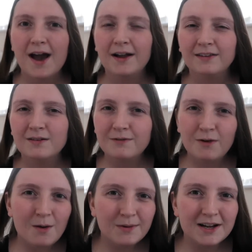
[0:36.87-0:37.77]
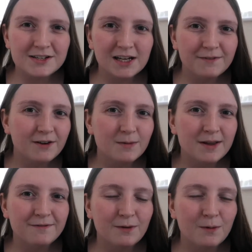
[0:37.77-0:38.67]
And so I thought I would actually film
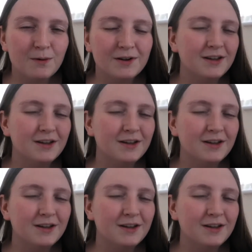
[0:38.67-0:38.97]
it for